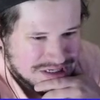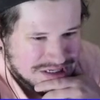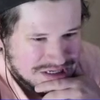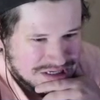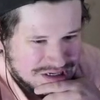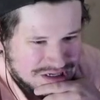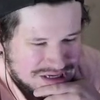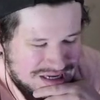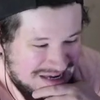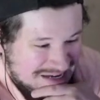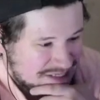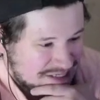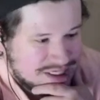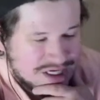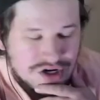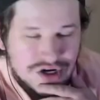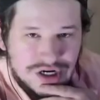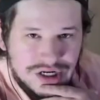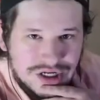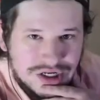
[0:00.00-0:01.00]

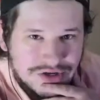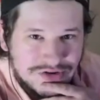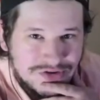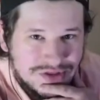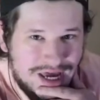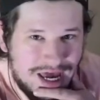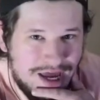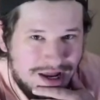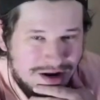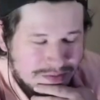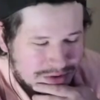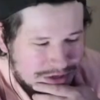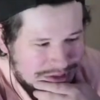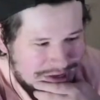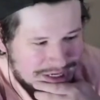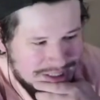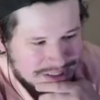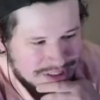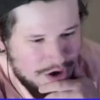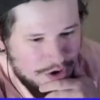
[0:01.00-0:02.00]
easier to do that, but
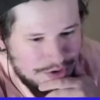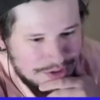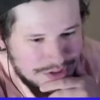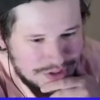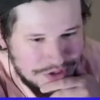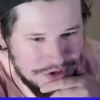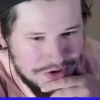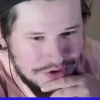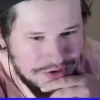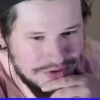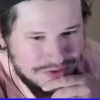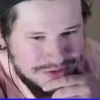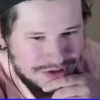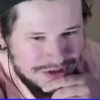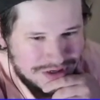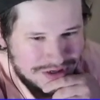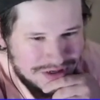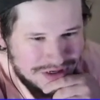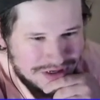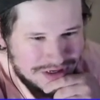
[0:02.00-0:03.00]
that's also
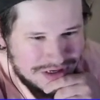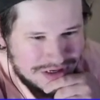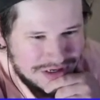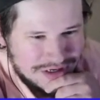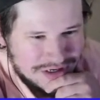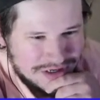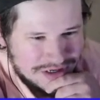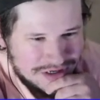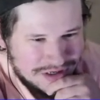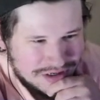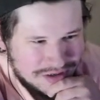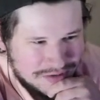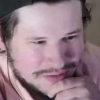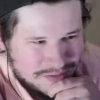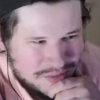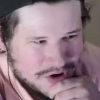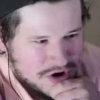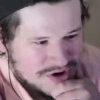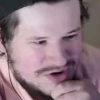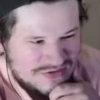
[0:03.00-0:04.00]

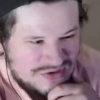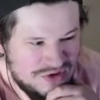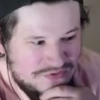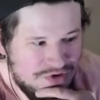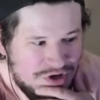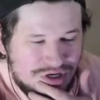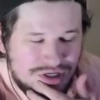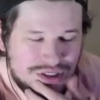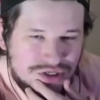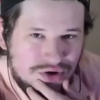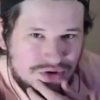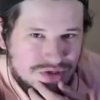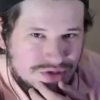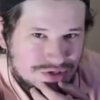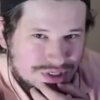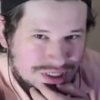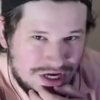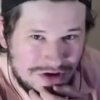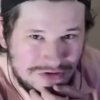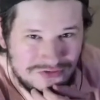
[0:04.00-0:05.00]
part of the fun of solo
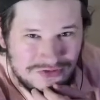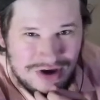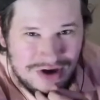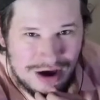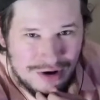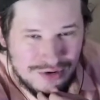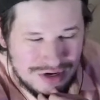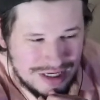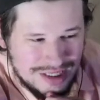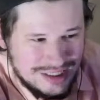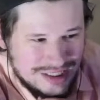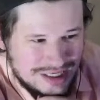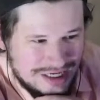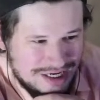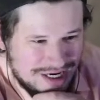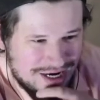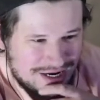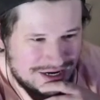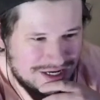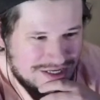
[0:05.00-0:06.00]
self-found. Right.
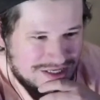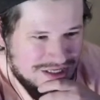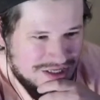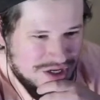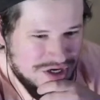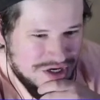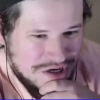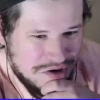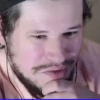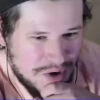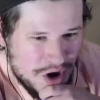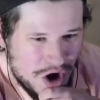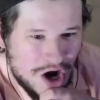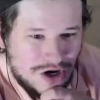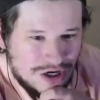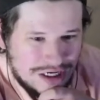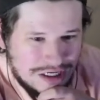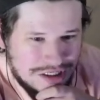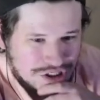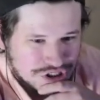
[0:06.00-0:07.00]
It is the
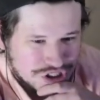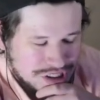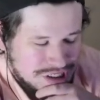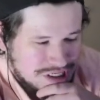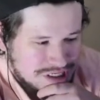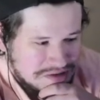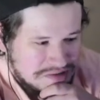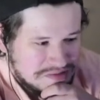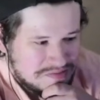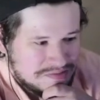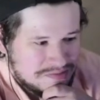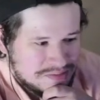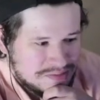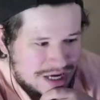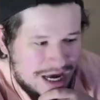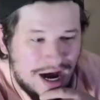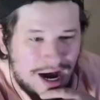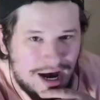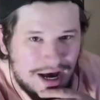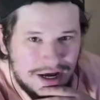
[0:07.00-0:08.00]
RNG
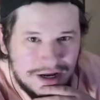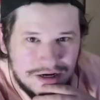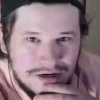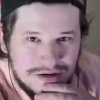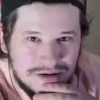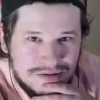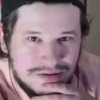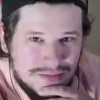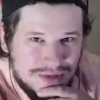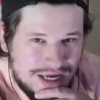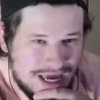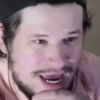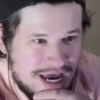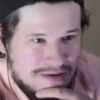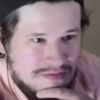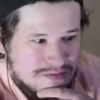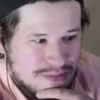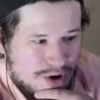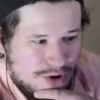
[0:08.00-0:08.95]
god game mode,